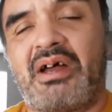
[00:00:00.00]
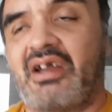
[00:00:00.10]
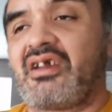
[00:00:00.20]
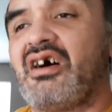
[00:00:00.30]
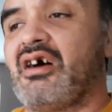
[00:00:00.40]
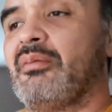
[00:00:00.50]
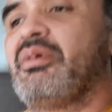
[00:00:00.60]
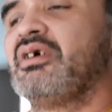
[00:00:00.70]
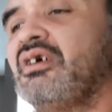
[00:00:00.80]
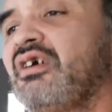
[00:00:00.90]
back
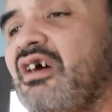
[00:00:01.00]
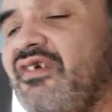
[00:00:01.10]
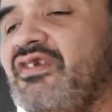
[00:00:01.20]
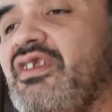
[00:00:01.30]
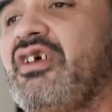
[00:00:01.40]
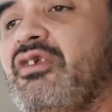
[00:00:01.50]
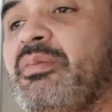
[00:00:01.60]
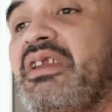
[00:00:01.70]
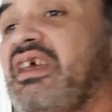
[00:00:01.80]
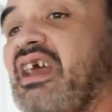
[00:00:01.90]
up, uh, for this,
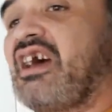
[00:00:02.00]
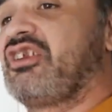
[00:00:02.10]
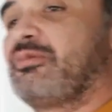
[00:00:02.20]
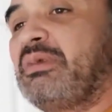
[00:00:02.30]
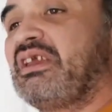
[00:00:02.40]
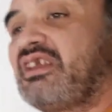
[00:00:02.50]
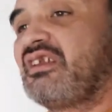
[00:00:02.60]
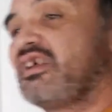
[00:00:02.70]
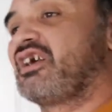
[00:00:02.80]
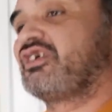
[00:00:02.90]
but they had
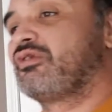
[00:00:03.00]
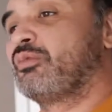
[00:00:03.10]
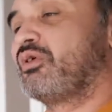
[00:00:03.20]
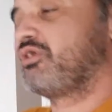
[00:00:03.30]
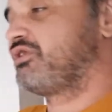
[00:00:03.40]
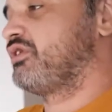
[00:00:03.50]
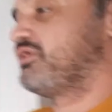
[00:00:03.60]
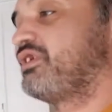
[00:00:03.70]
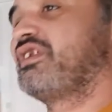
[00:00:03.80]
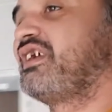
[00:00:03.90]
speaking lines more
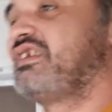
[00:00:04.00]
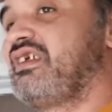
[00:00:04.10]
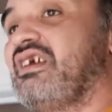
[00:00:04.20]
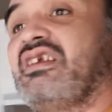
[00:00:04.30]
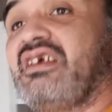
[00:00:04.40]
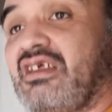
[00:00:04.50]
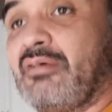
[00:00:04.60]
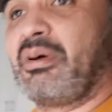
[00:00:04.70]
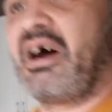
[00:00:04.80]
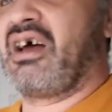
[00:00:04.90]
so than they did in the
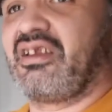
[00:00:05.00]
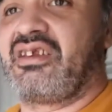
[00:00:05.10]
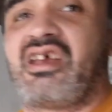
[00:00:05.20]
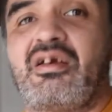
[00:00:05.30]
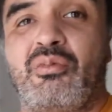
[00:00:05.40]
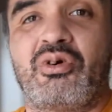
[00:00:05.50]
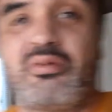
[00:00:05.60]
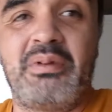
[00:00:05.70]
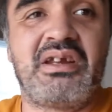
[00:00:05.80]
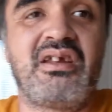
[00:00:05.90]
pilot. They had more
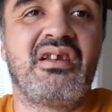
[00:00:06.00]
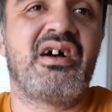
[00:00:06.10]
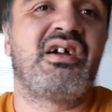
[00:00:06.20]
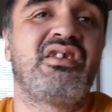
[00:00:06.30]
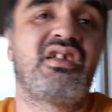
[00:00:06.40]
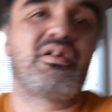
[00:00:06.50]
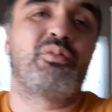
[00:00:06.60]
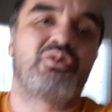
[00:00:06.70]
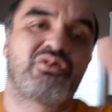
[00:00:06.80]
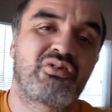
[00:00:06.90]
speaking lines, they had
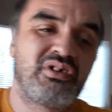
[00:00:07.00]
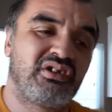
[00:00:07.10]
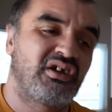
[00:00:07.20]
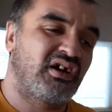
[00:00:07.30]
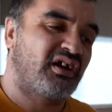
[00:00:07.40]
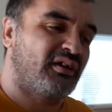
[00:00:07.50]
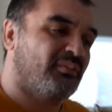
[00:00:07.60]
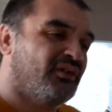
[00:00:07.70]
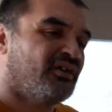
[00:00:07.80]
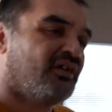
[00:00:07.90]
more screen
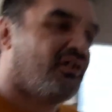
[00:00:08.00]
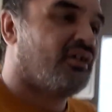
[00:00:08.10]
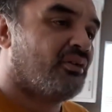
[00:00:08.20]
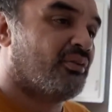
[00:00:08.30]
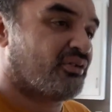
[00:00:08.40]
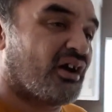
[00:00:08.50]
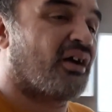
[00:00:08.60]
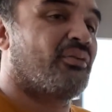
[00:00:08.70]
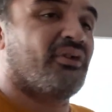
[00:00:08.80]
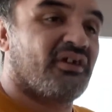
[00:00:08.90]
time, which I
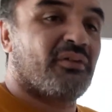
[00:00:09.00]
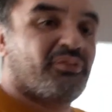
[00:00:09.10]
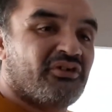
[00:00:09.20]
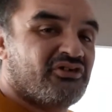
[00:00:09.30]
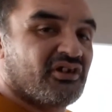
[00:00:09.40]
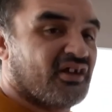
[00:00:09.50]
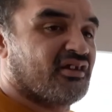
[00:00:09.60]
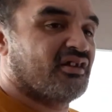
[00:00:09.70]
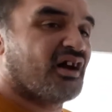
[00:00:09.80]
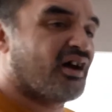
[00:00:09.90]
really
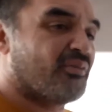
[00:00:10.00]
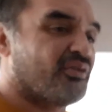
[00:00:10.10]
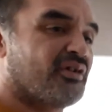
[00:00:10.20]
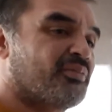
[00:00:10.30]
appreciated. I really